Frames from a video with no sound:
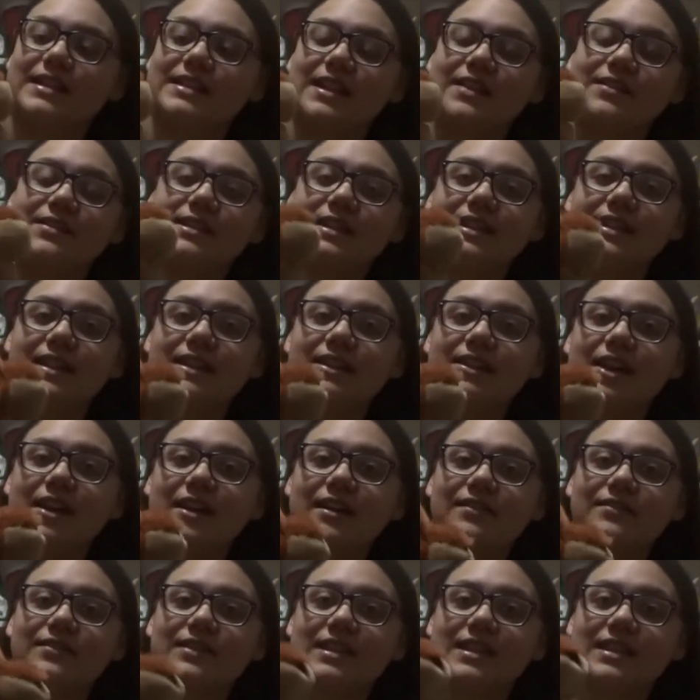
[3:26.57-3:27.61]
I've seen a lot
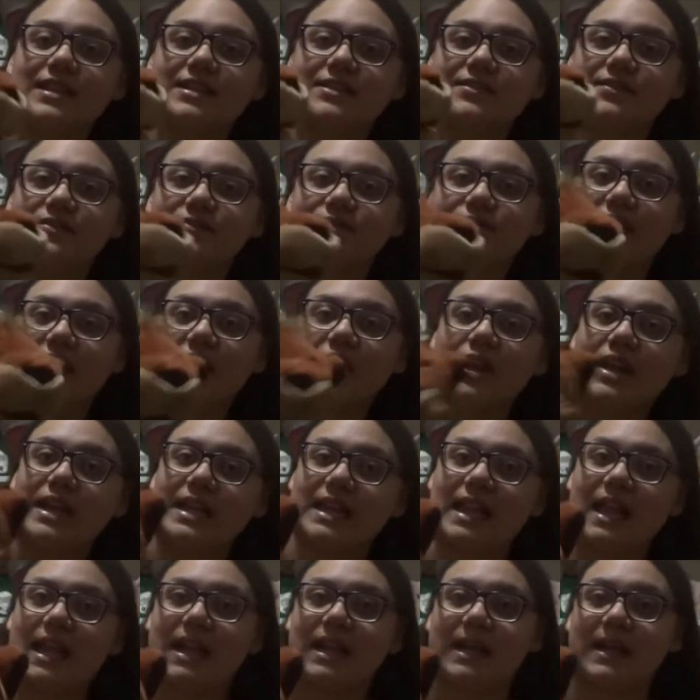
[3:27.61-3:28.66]
of these very
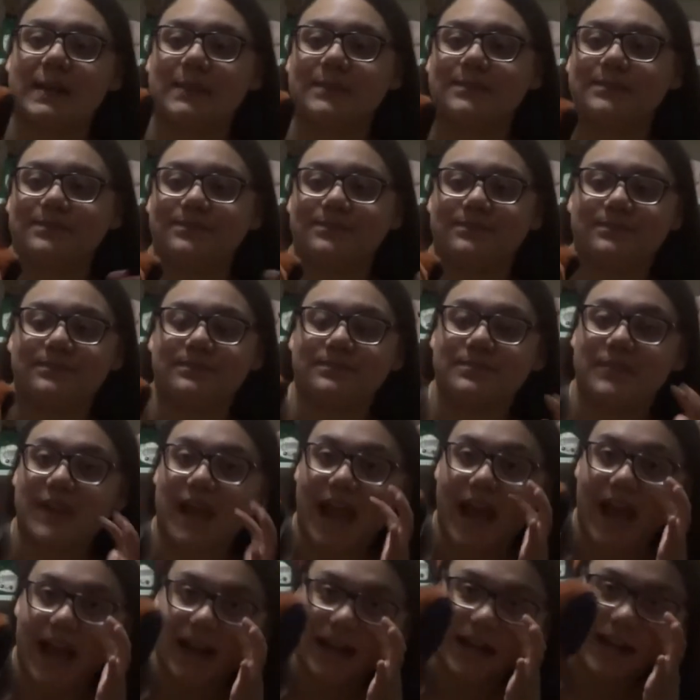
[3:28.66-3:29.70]
like
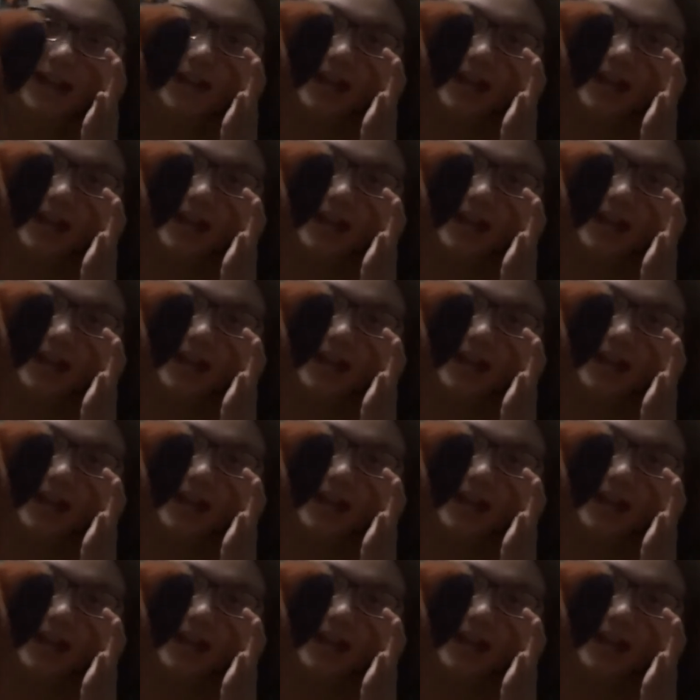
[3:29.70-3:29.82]
bad